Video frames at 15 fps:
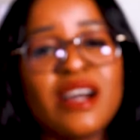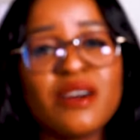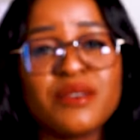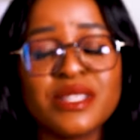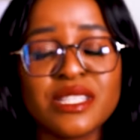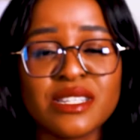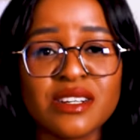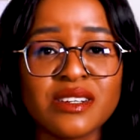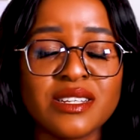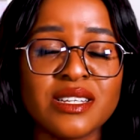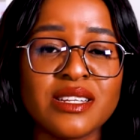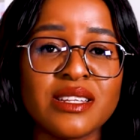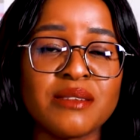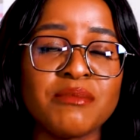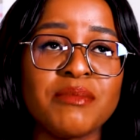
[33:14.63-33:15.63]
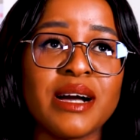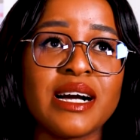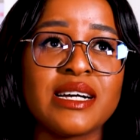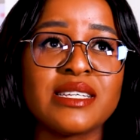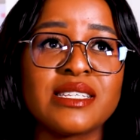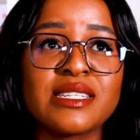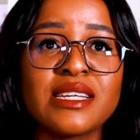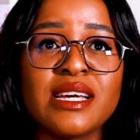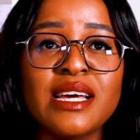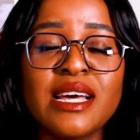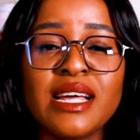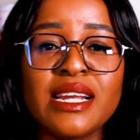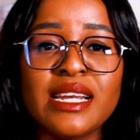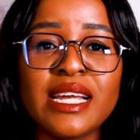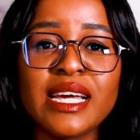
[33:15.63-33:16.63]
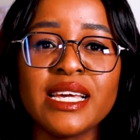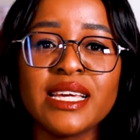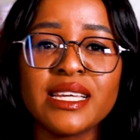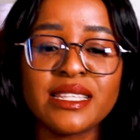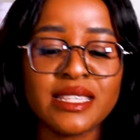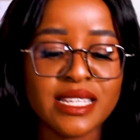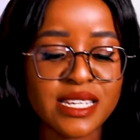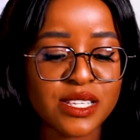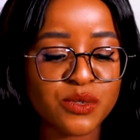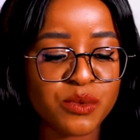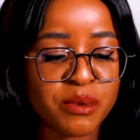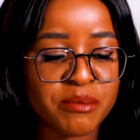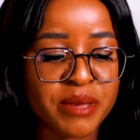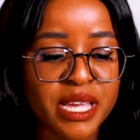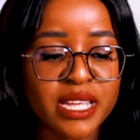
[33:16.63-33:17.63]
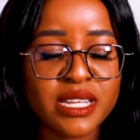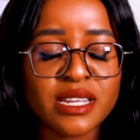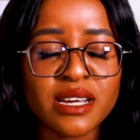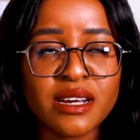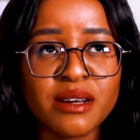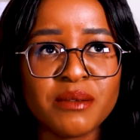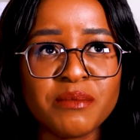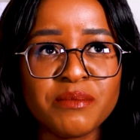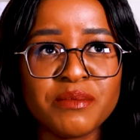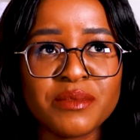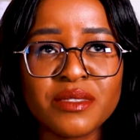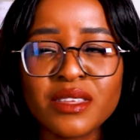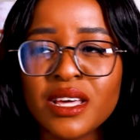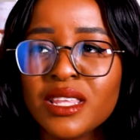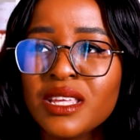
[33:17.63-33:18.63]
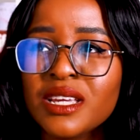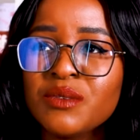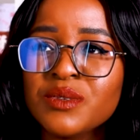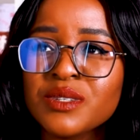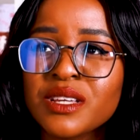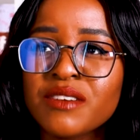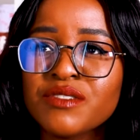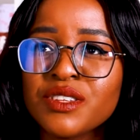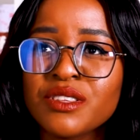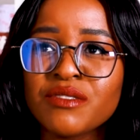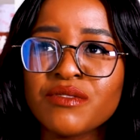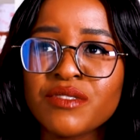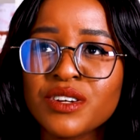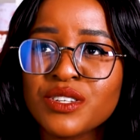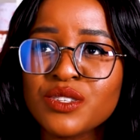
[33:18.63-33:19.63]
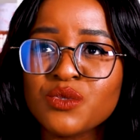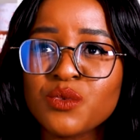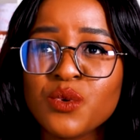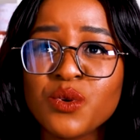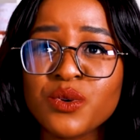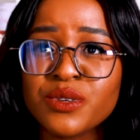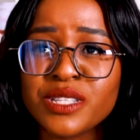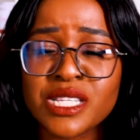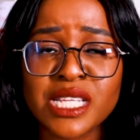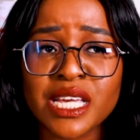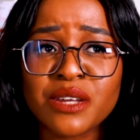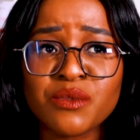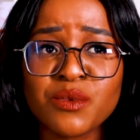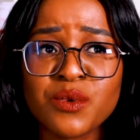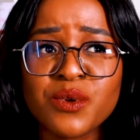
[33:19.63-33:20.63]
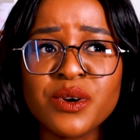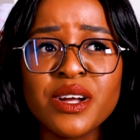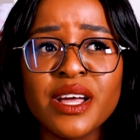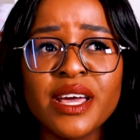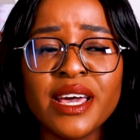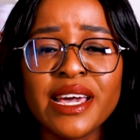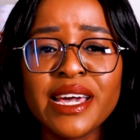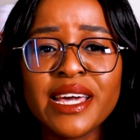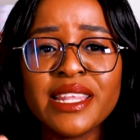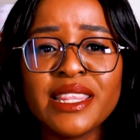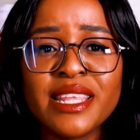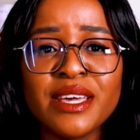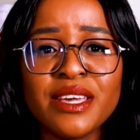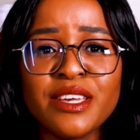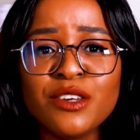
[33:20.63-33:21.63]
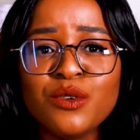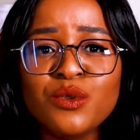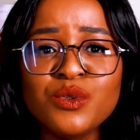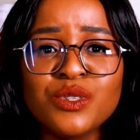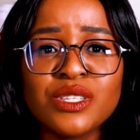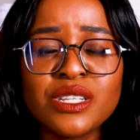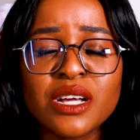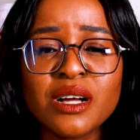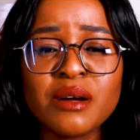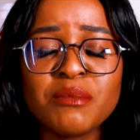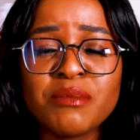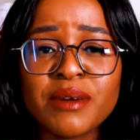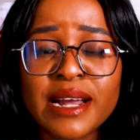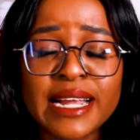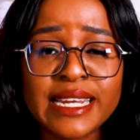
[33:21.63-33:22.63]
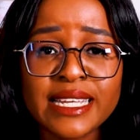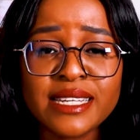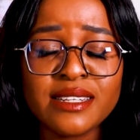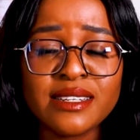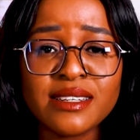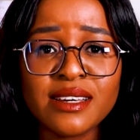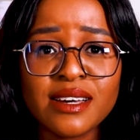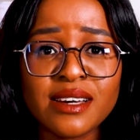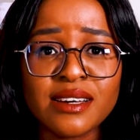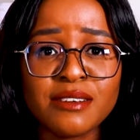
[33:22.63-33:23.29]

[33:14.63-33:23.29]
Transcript: how it started in the past, like these were made... I think it was after the First War or the Second War, and they used praline,